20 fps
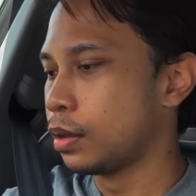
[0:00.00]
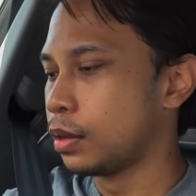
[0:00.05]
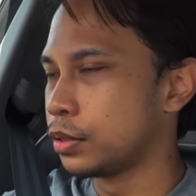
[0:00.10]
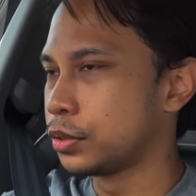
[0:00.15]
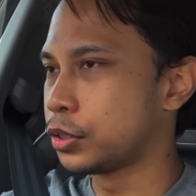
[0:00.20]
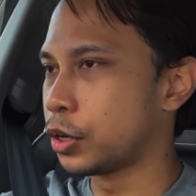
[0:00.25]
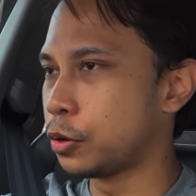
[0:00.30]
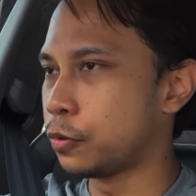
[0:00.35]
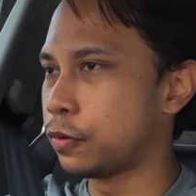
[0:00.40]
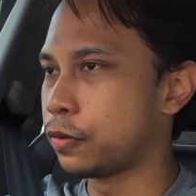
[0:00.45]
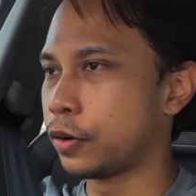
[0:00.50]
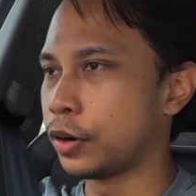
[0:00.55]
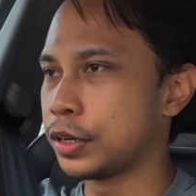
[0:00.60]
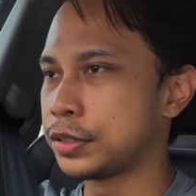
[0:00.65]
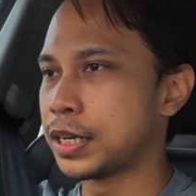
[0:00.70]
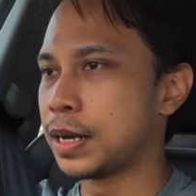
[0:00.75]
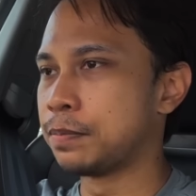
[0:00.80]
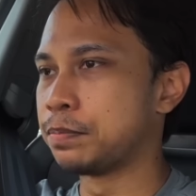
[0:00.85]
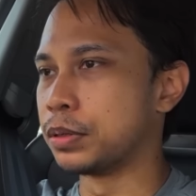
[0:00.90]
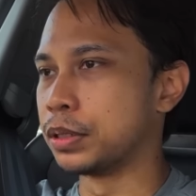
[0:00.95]
So for
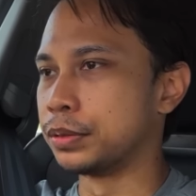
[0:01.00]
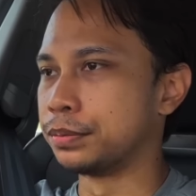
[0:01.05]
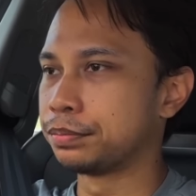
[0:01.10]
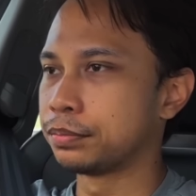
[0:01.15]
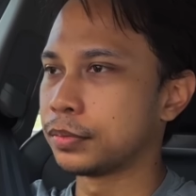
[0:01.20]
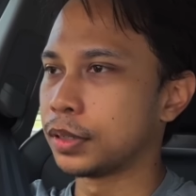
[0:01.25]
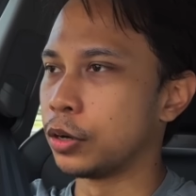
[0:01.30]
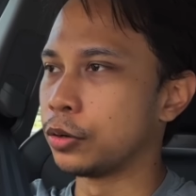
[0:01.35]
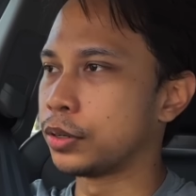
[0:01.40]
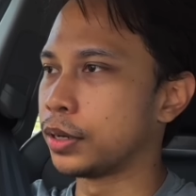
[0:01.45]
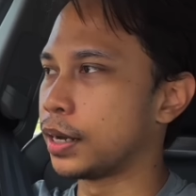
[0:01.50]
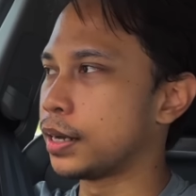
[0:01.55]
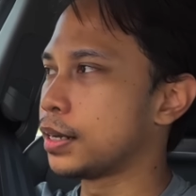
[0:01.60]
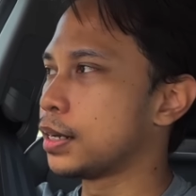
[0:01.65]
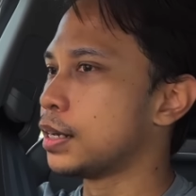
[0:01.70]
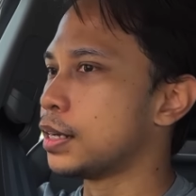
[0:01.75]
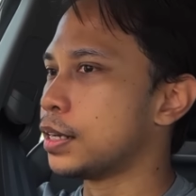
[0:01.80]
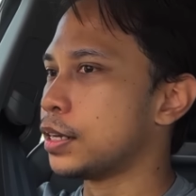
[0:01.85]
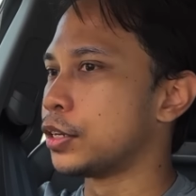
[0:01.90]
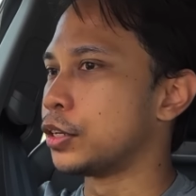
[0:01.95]
example, okay,
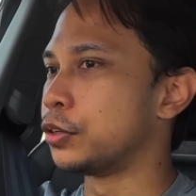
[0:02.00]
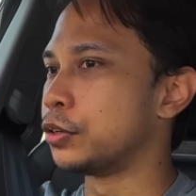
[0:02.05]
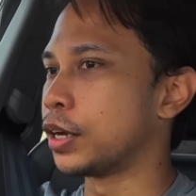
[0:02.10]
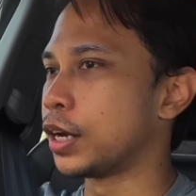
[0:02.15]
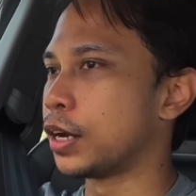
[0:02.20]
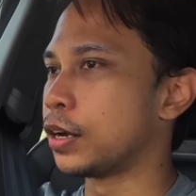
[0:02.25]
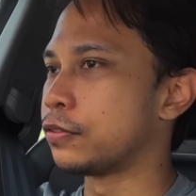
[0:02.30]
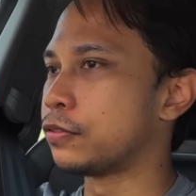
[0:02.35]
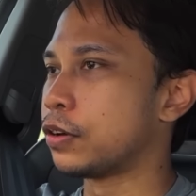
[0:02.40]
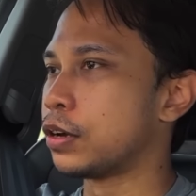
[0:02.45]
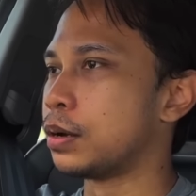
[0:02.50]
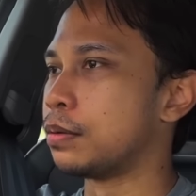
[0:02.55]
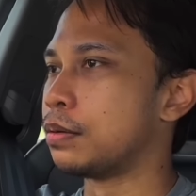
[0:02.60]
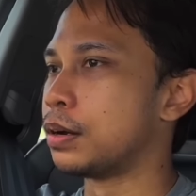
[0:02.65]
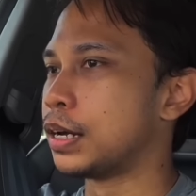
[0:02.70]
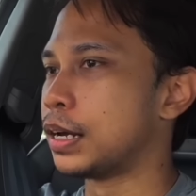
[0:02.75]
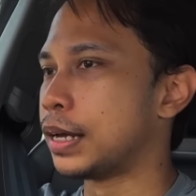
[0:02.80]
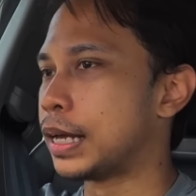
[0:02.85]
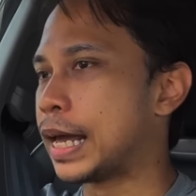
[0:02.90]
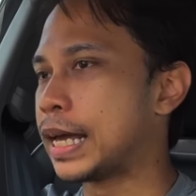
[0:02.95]
you have
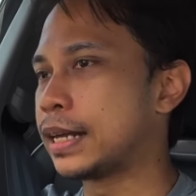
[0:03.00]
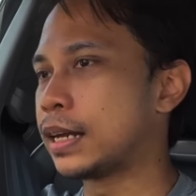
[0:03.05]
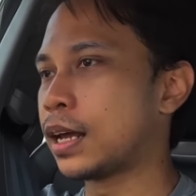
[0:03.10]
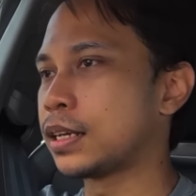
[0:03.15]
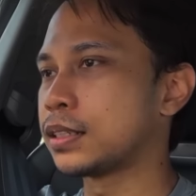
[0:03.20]
A D A